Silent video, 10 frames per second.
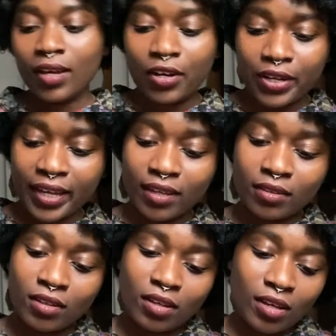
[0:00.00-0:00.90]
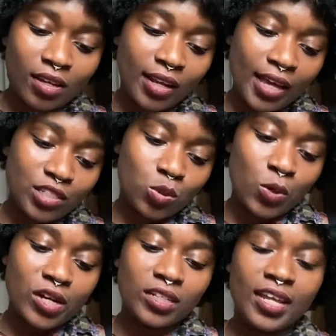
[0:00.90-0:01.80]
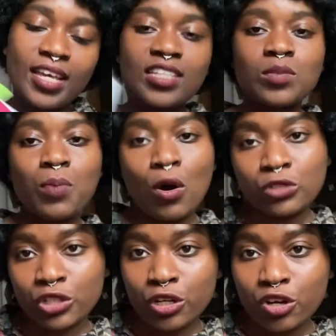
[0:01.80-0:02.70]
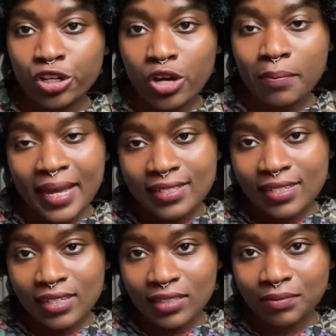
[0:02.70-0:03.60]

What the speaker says: Okay, next one is Postcolonial Banter.